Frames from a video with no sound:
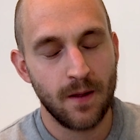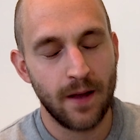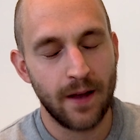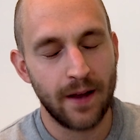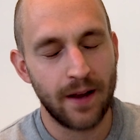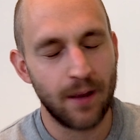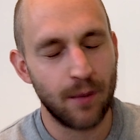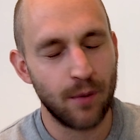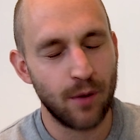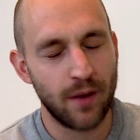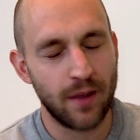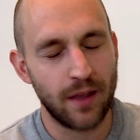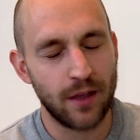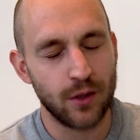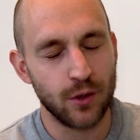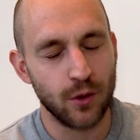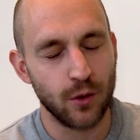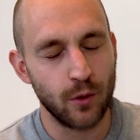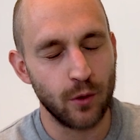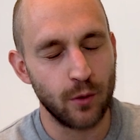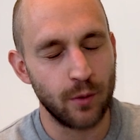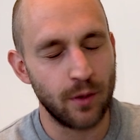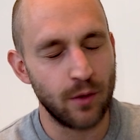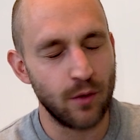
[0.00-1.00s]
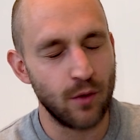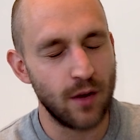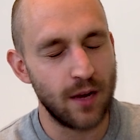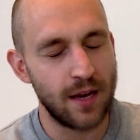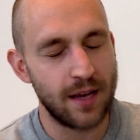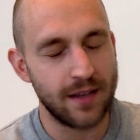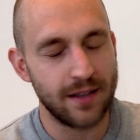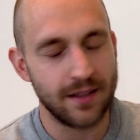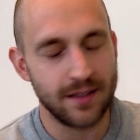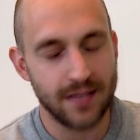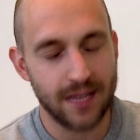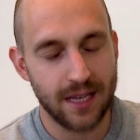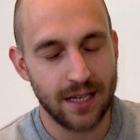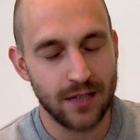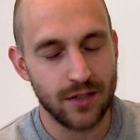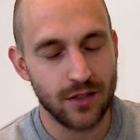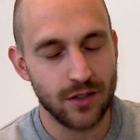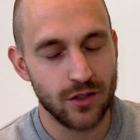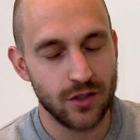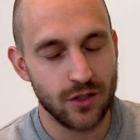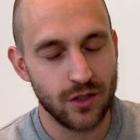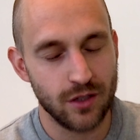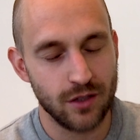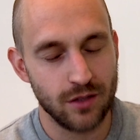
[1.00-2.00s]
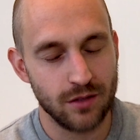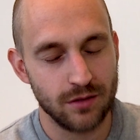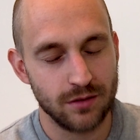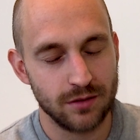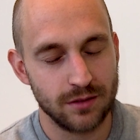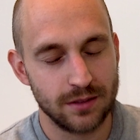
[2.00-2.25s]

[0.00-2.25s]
And I pray that joy would be really contagious too.